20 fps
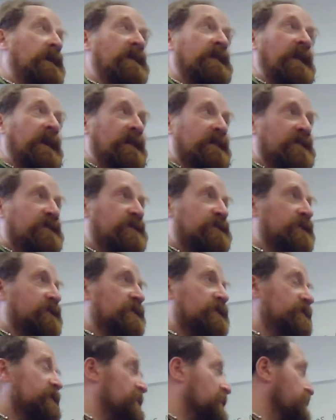That's
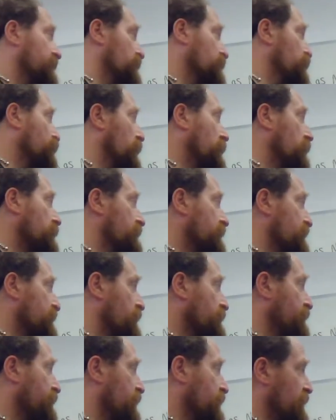just 712 is
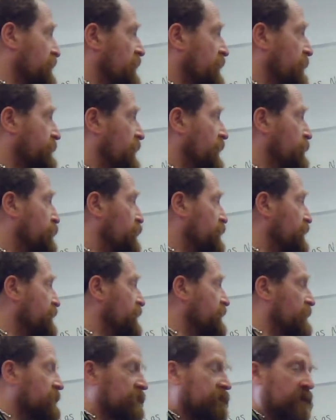the first time they put it
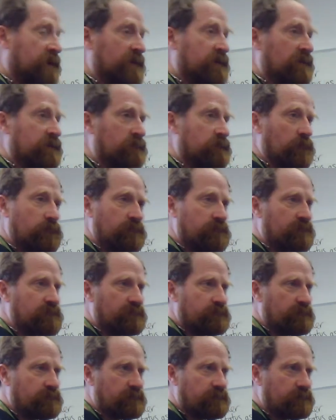into
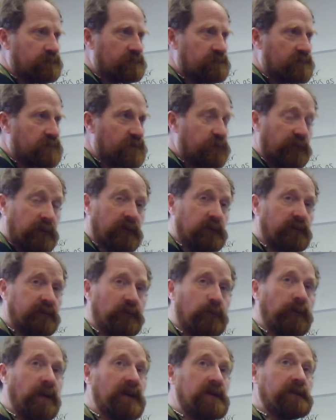written
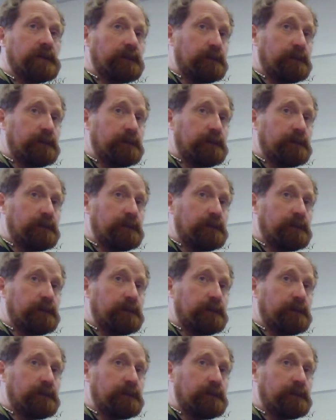format.